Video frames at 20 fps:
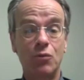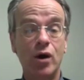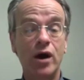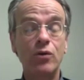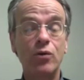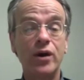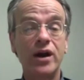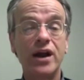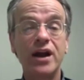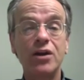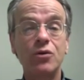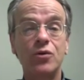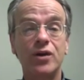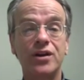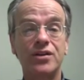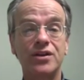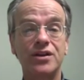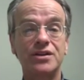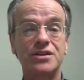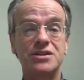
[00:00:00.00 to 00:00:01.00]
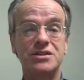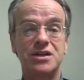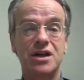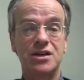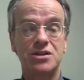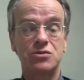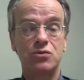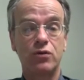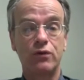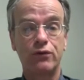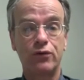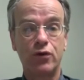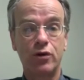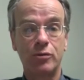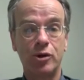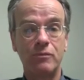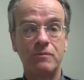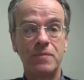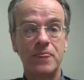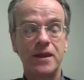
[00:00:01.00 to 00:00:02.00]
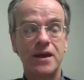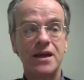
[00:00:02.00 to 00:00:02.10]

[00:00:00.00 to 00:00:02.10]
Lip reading: why would anyone think this guy's a reformer?